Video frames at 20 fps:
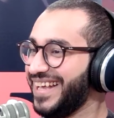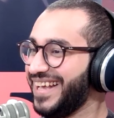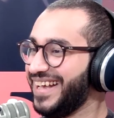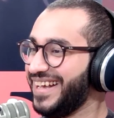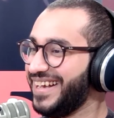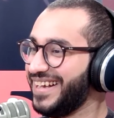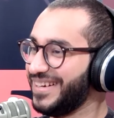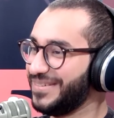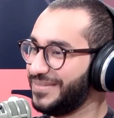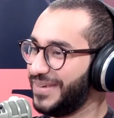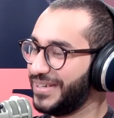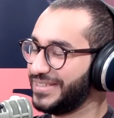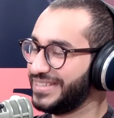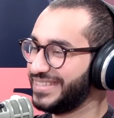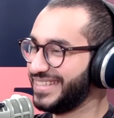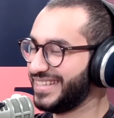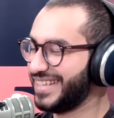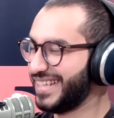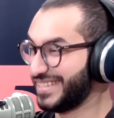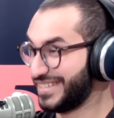I would
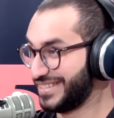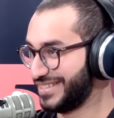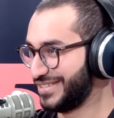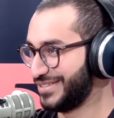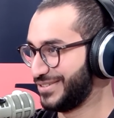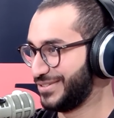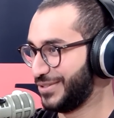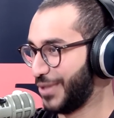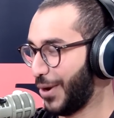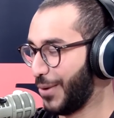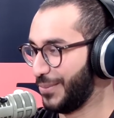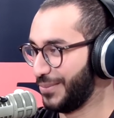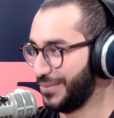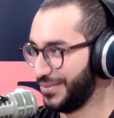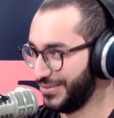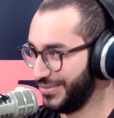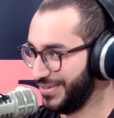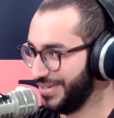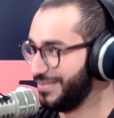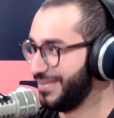say that's top
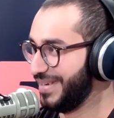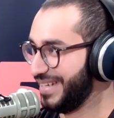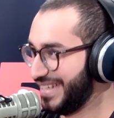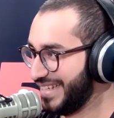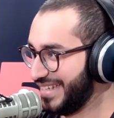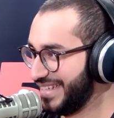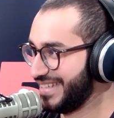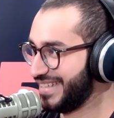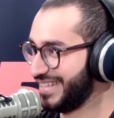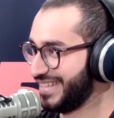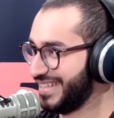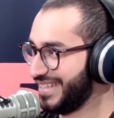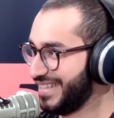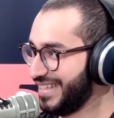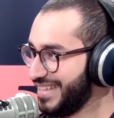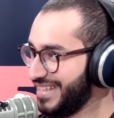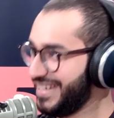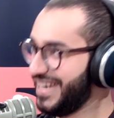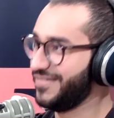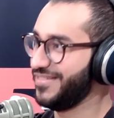three mainly.
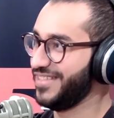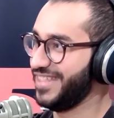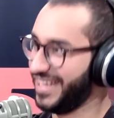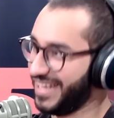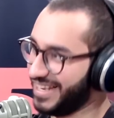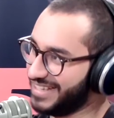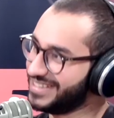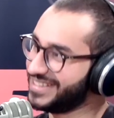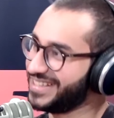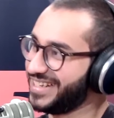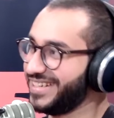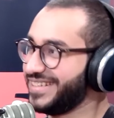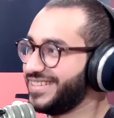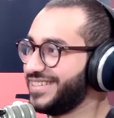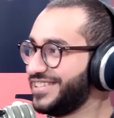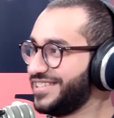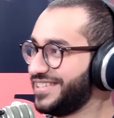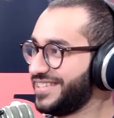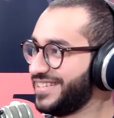Mm. And everything else can just...